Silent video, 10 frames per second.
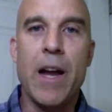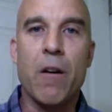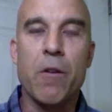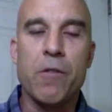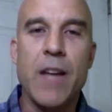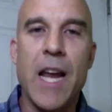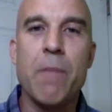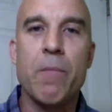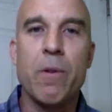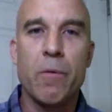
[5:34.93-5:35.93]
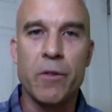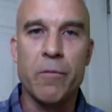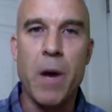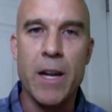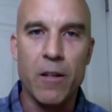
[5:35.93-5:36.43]
My hero's name
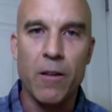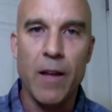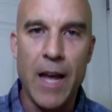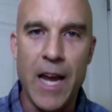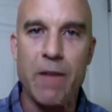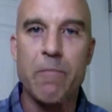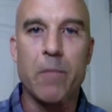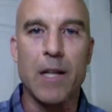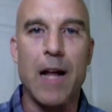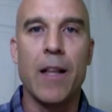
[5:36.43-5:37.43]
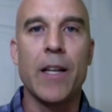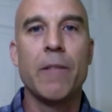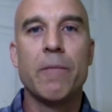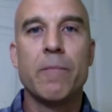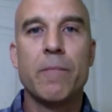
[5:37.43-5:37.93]
was Michael A.
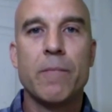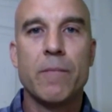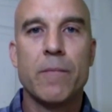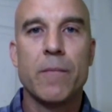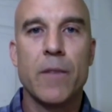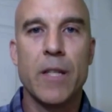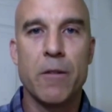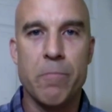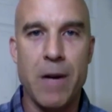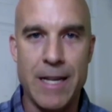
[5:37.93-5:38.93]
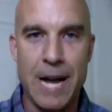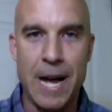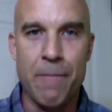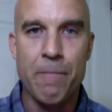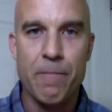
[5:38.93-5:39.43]
Mullaly. He was my
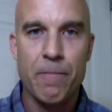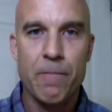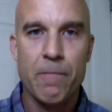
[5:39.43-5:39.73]
dad.